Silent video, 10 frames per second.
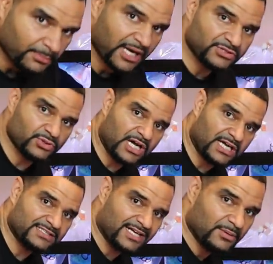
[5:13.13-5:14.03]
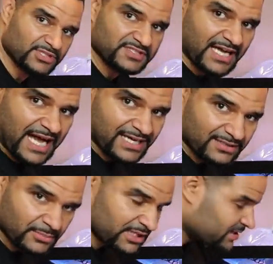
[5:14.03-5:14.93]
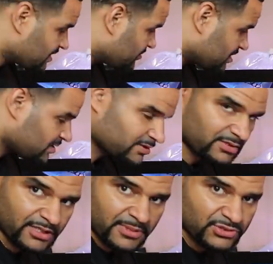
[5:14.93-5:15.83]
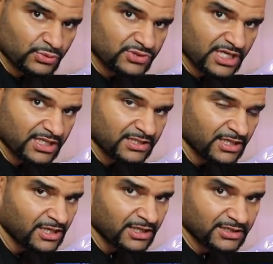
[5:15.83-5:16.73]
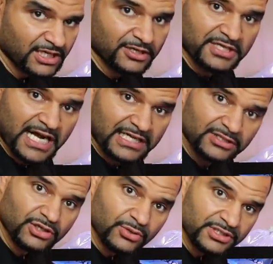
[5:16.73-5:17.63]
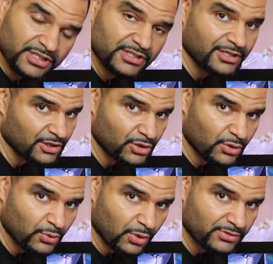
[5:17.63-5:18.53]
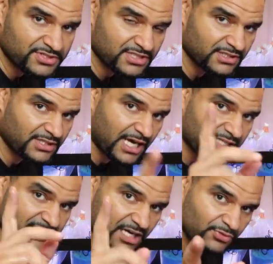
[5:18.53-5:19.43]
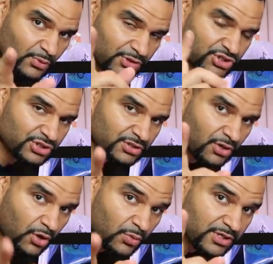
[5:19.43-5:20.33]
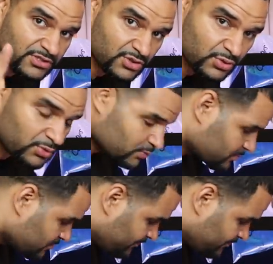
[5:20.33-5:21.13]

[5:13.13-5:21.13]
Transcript: Mind you guys, I'm just acclimating them here in my 210. They are not gonna go in here. They're gonna go quarantine, as everyone should always do.